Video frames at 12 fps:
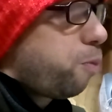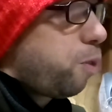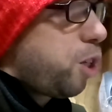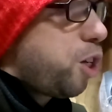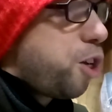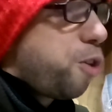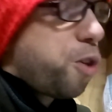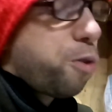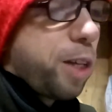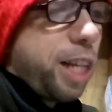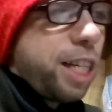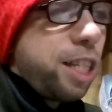You know, the
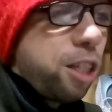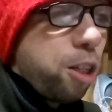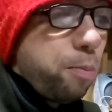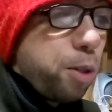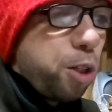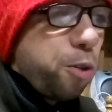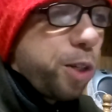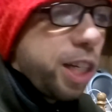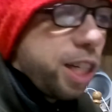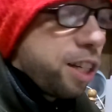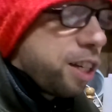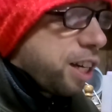relationship
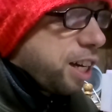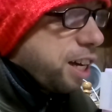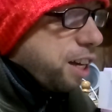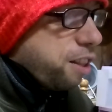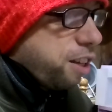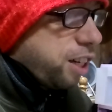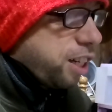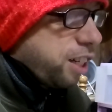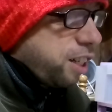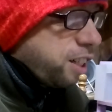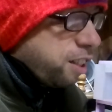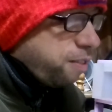between
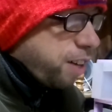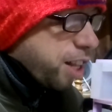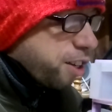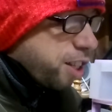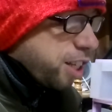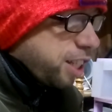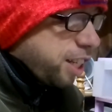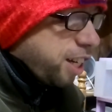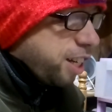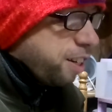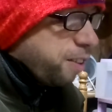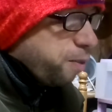the father and the
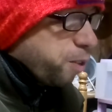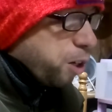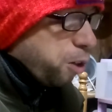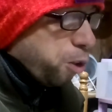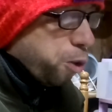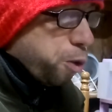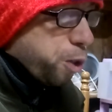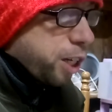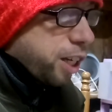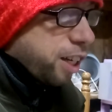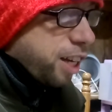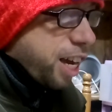son, Luke
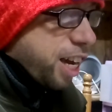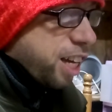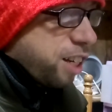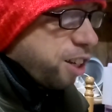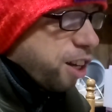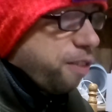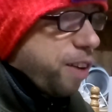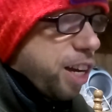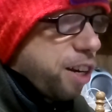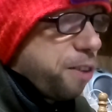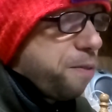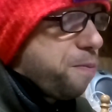and Darth
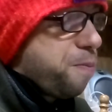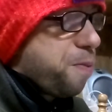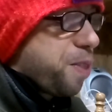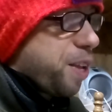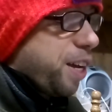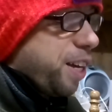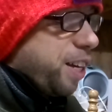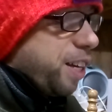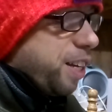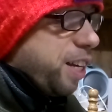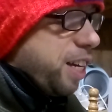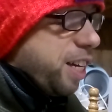Vader,
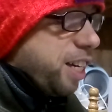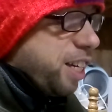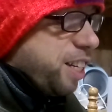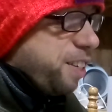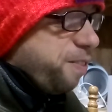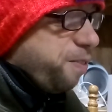and